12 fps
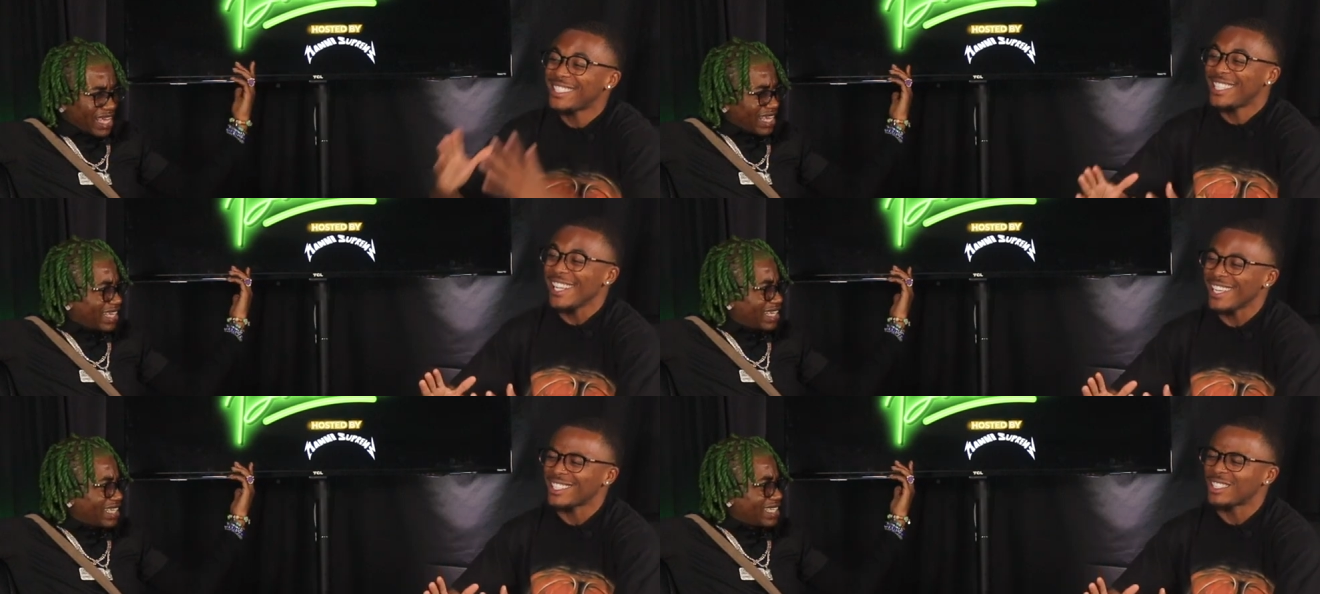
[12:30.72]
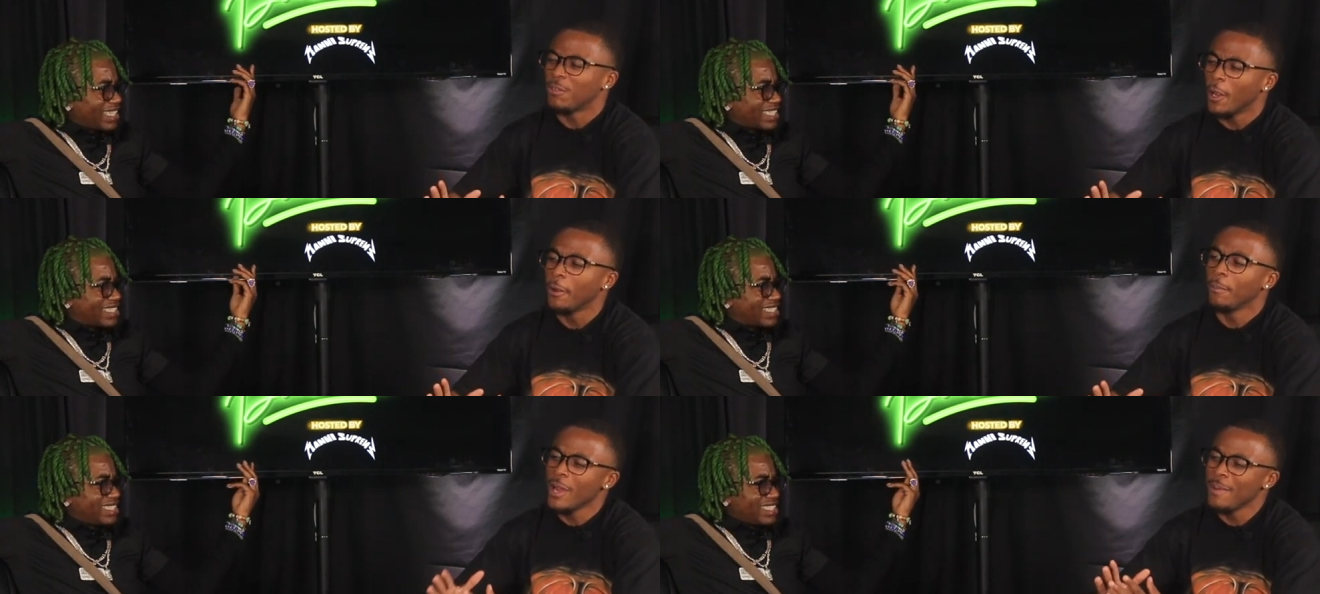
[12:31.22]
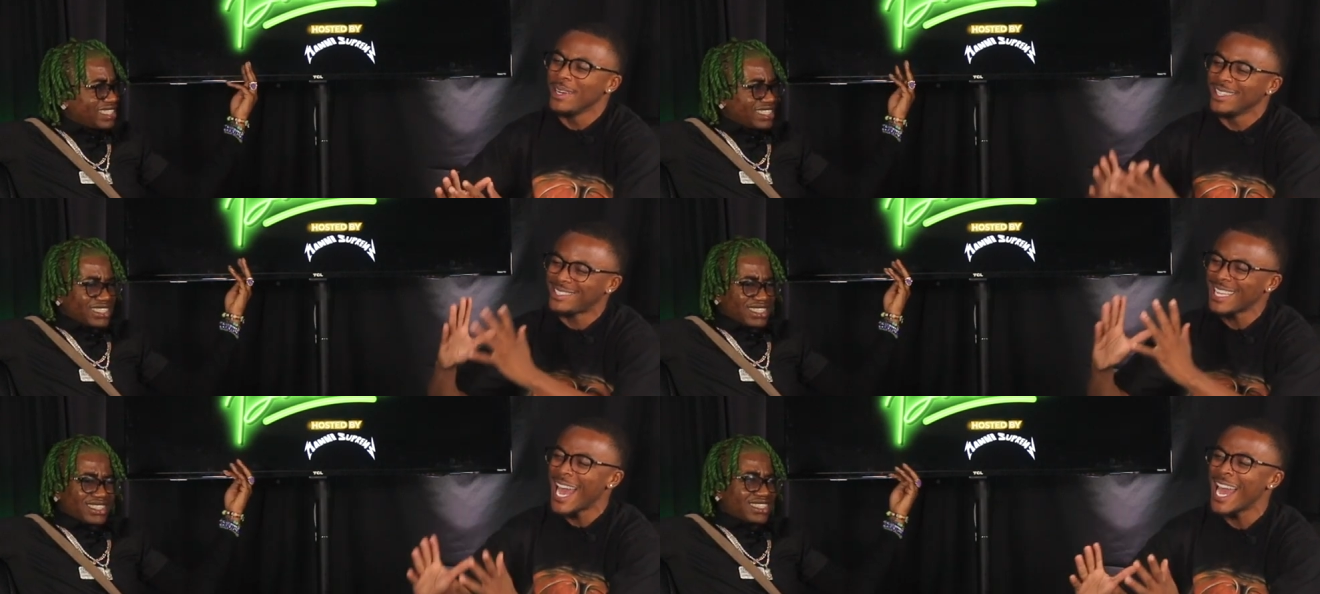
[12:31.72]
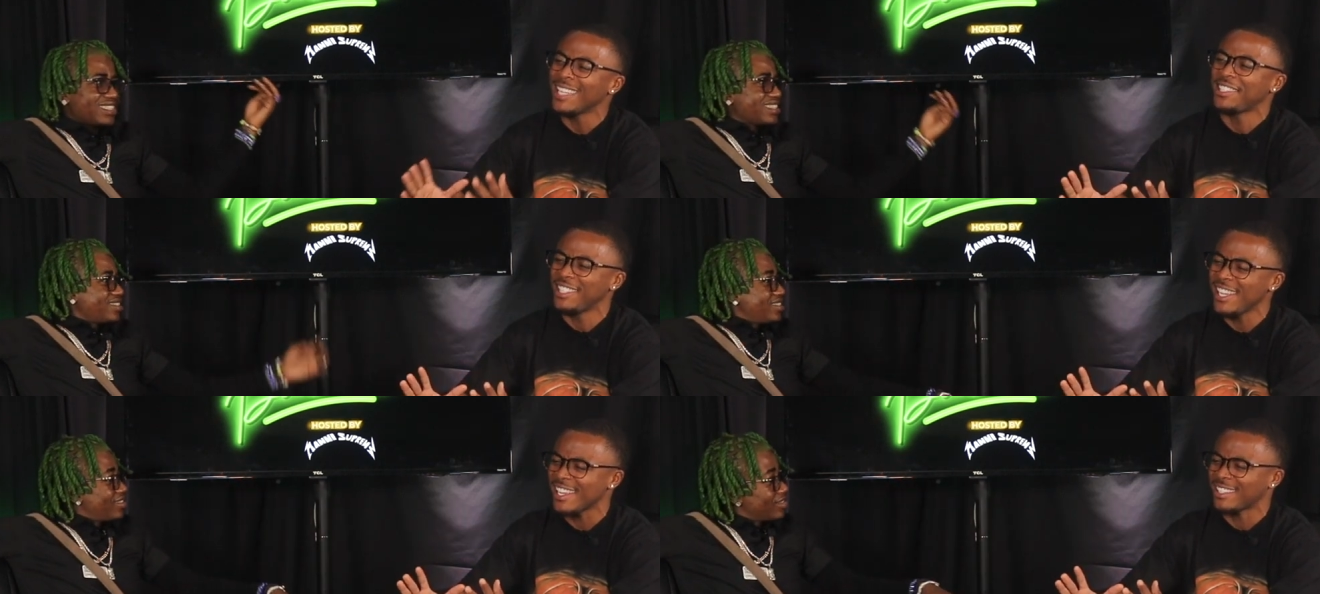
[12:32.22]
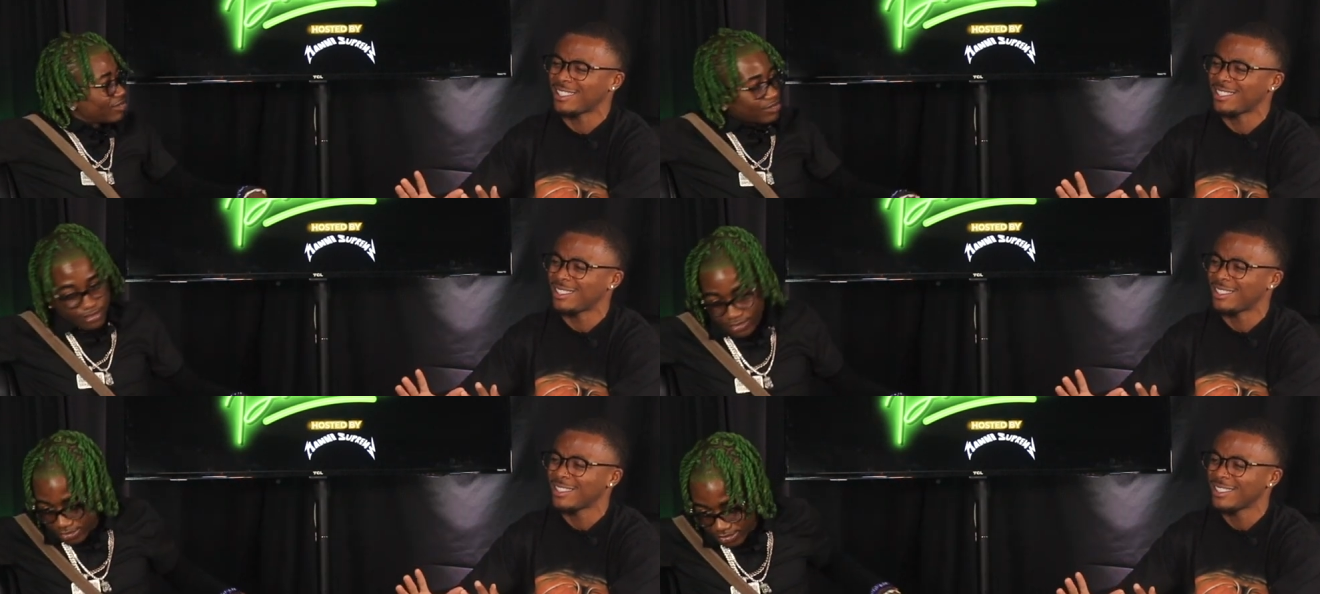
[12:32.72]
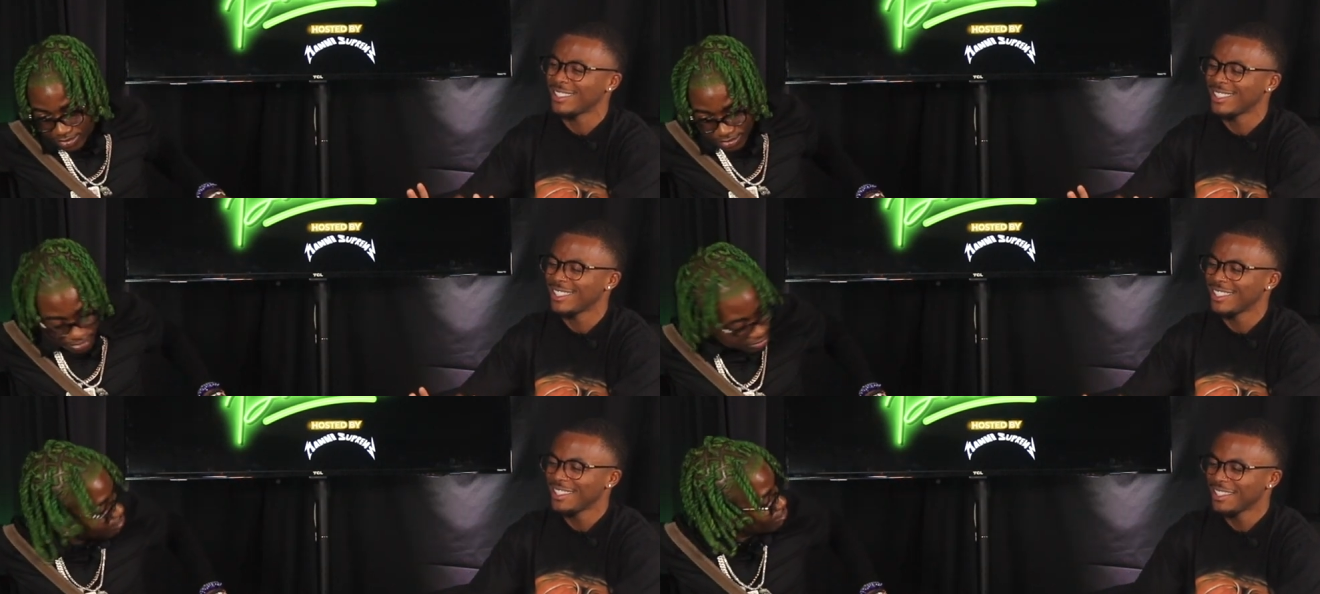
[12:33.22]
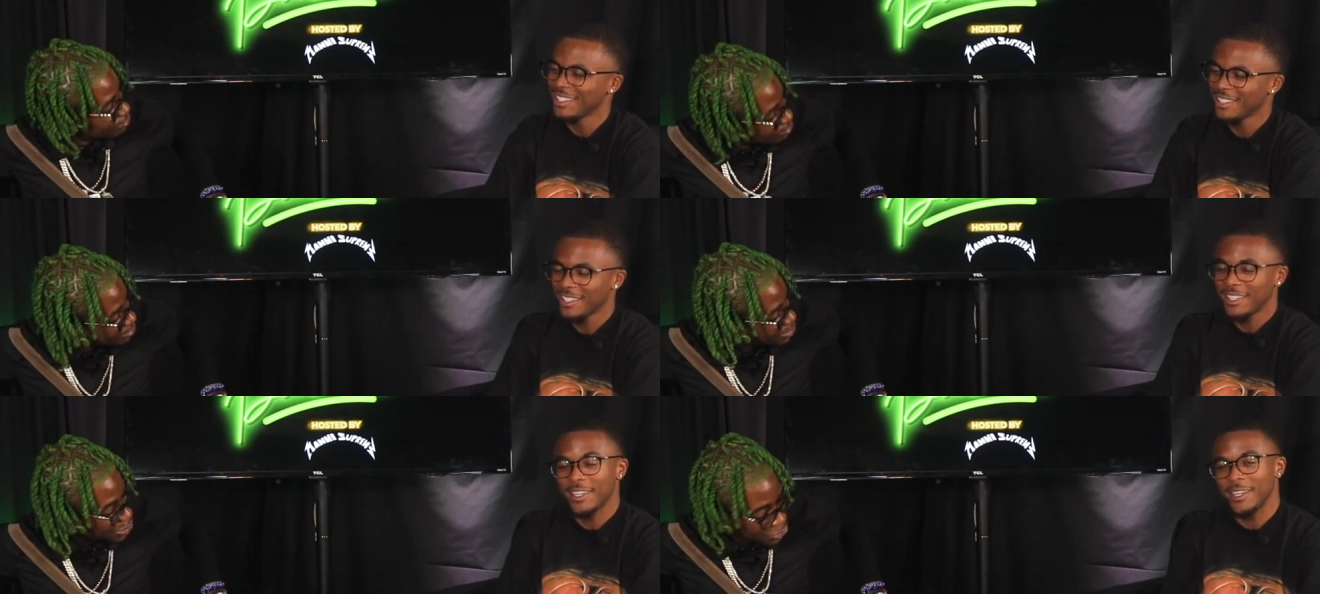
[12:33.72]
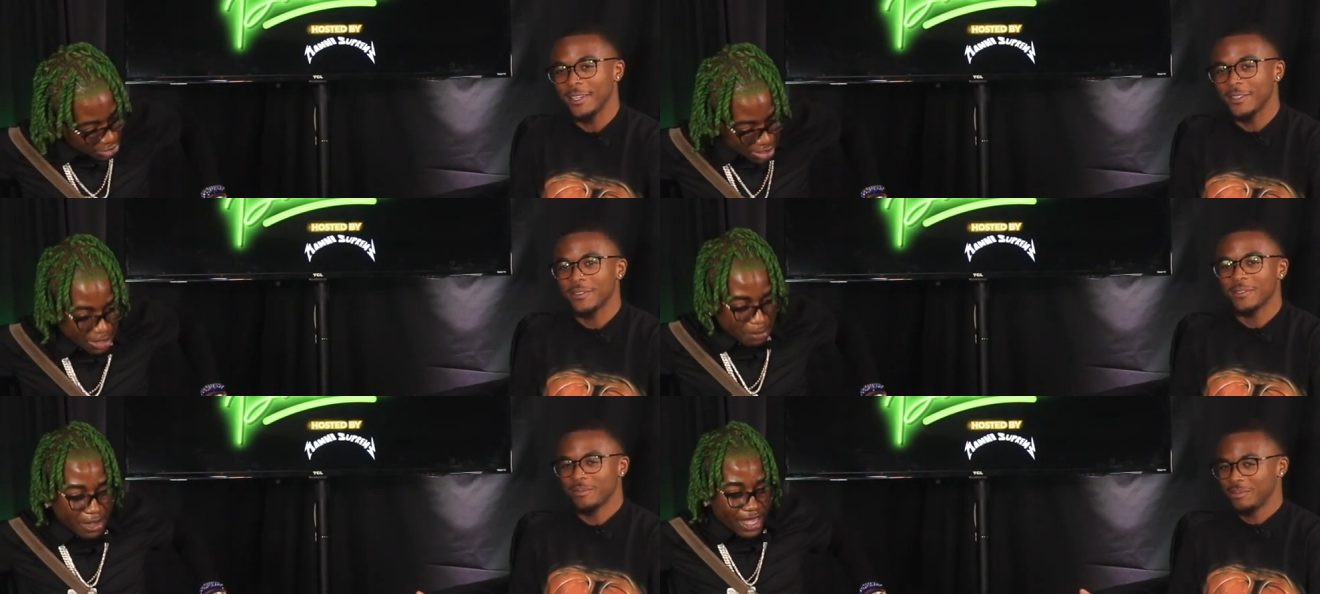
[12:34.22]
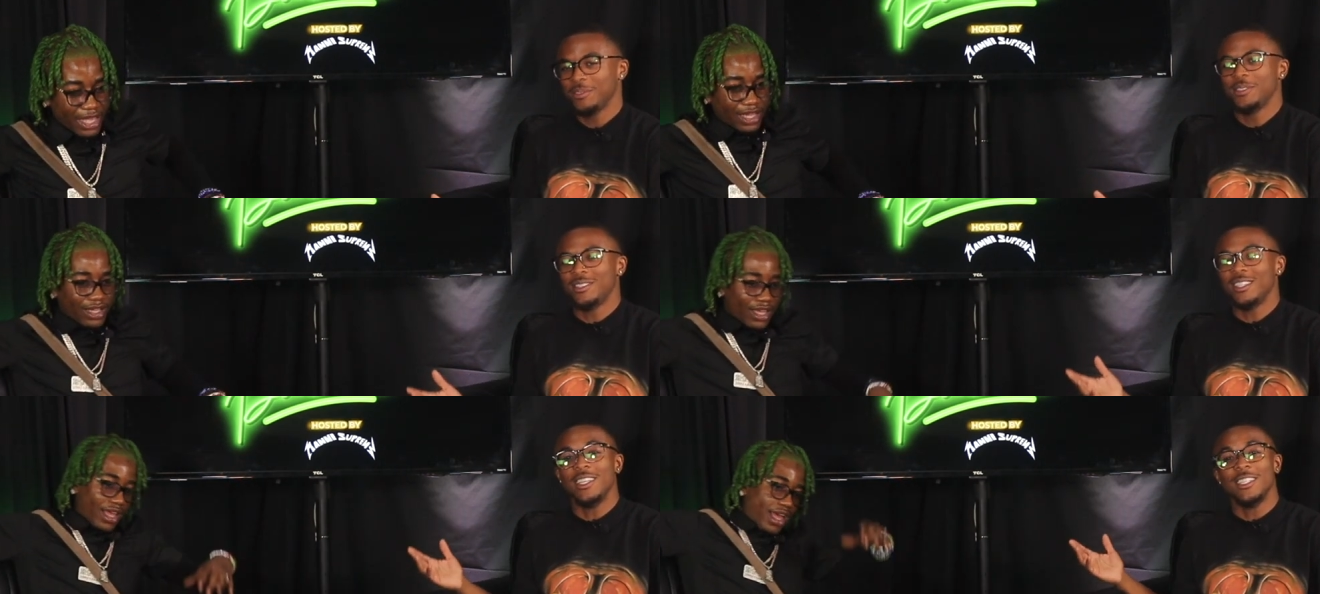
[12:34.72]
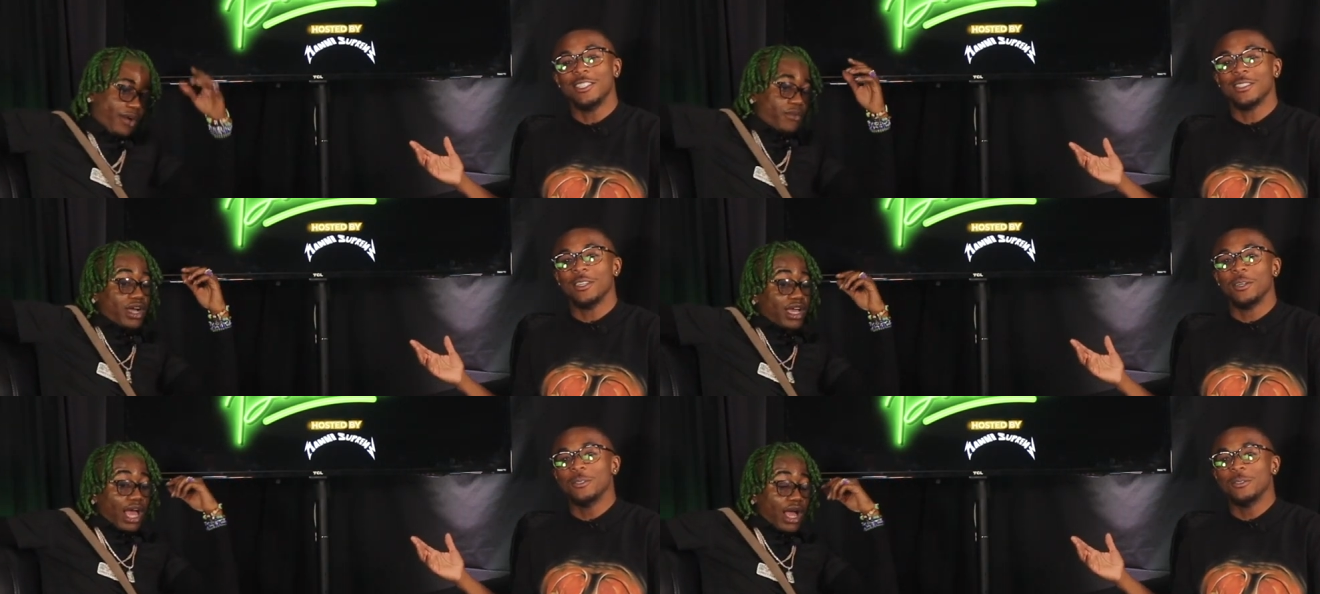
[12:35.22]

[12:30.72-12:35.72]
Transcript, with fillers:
Speaker 1: chicks, Vert. Bring me the side chicks. Trim, man. To each his own.